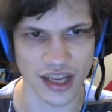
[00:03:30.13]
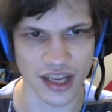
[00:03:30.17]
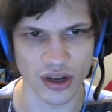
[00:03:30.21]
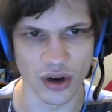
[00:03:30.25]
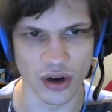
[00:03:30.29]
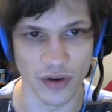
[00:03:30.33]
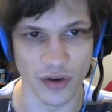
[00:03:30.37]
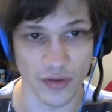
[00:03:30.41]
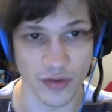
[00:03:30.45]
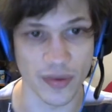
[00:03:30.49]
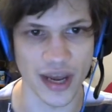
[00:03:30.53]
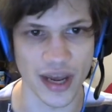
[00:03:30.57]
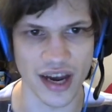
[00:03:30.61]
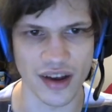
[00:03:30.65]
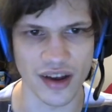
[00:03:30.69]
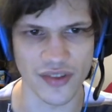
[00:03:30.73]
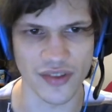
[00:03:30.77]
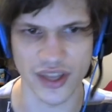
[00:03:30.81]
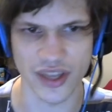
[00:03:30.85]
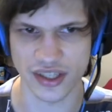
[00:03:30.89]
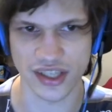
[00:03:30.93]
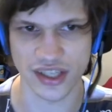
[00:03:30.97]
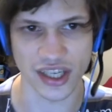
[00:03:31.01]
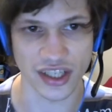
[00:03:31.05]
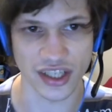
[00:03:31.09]
overpowered,
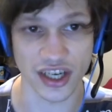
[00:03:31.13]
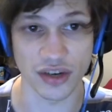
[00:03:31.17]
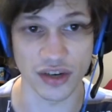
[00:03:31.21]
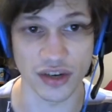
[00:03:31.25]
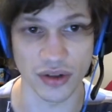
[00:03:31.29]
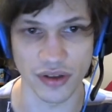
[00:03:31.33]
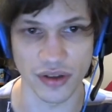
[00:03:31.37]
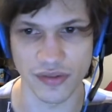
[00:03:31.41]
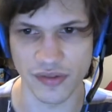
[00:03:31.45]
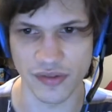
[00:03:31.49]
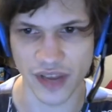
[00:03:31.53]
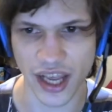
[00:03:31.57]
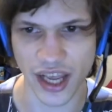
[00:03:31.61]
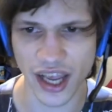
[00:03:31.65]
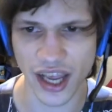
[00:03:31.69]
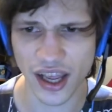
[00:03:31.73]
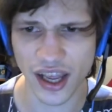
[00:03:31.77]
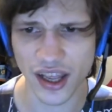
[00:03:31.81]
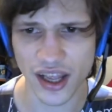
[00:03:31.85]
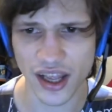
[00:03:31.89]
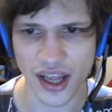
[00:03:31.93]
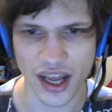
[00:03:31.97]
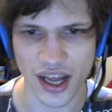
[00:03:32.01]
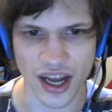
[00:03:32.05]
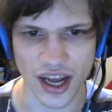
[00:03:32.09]
that's, generally fair.
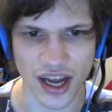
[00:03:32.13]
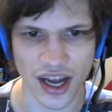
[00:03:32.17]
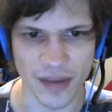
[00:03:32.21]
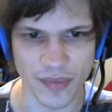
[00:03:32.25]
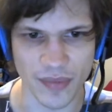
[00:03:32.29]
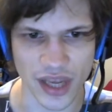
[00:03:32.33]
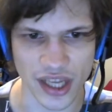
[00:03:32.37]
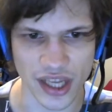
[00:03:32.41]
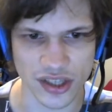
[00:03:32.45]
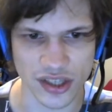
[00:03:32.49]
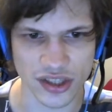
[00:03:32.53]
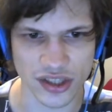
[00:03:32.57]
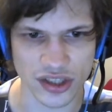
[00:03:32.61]
It's